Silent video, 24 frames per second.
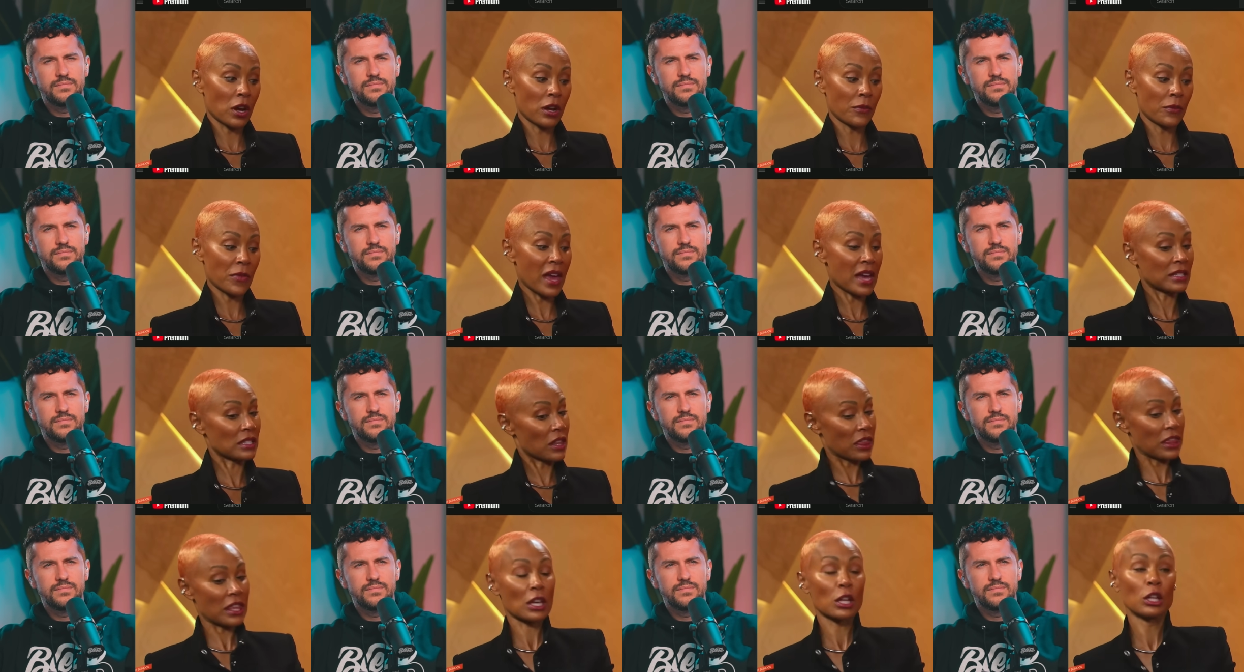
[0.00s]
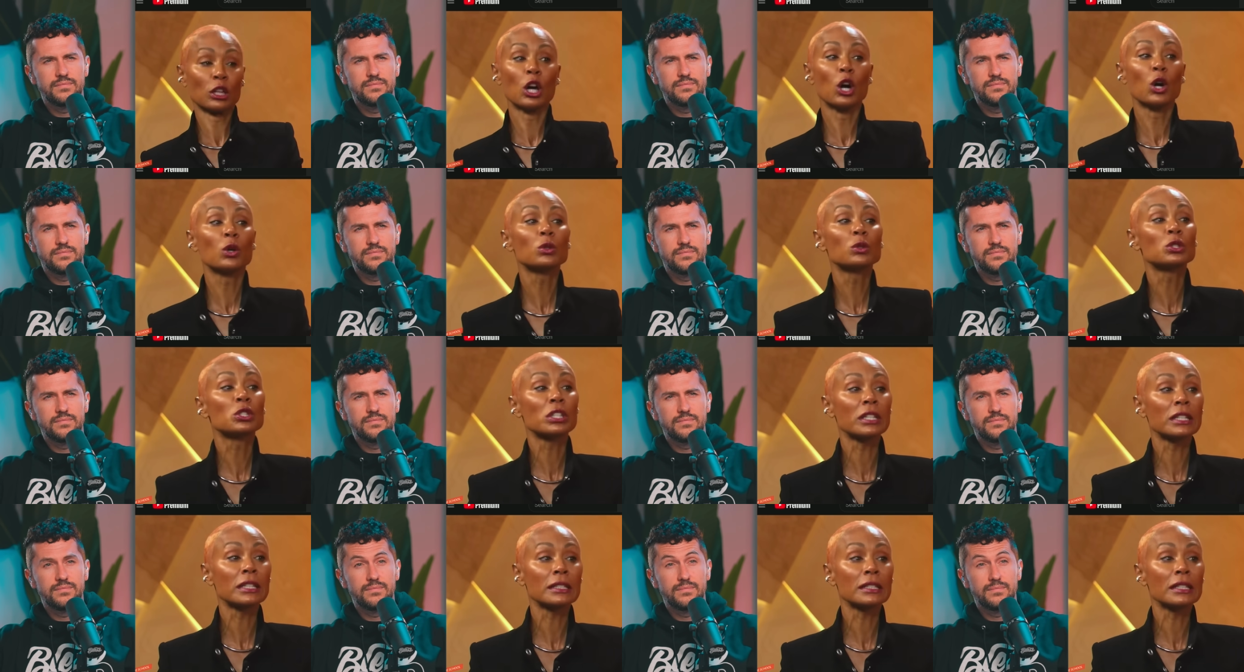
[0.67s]
Speaker 1: from as a
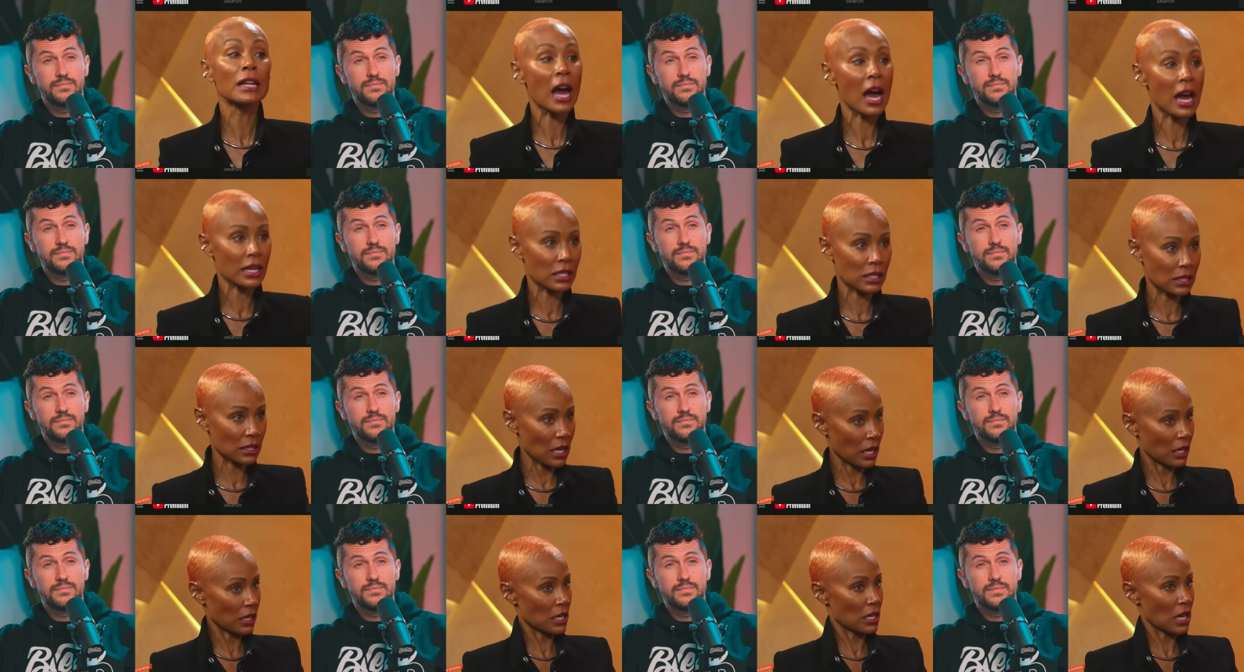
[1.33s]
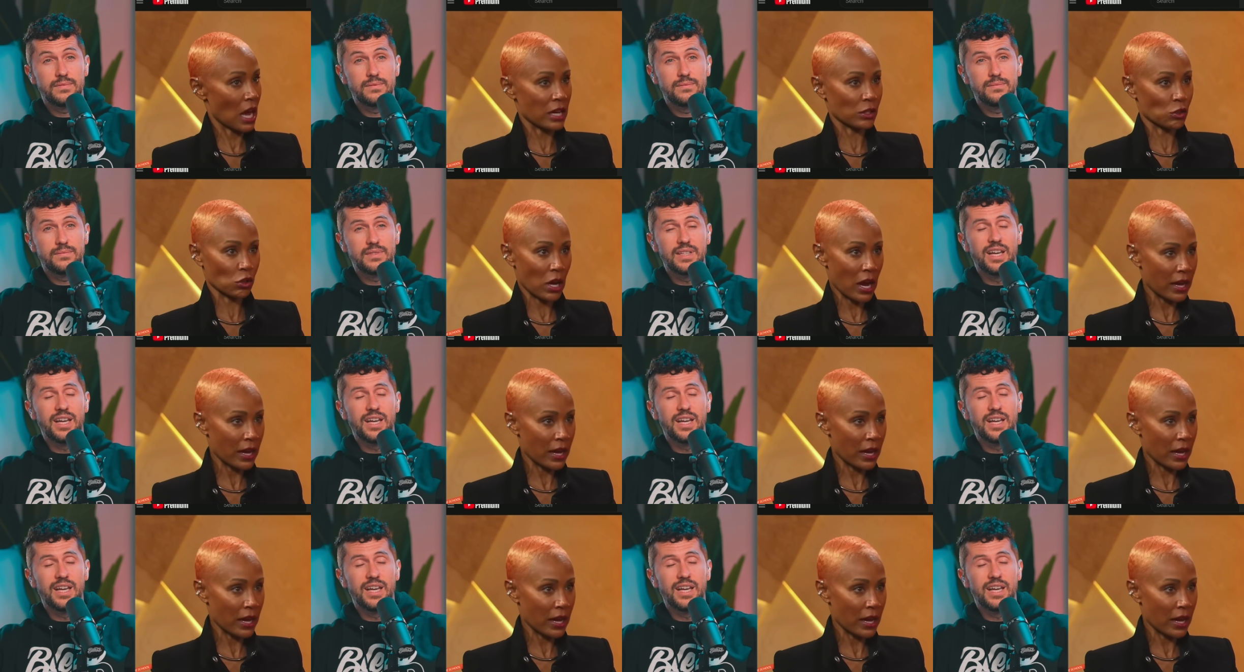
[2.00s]
theologian. I studied.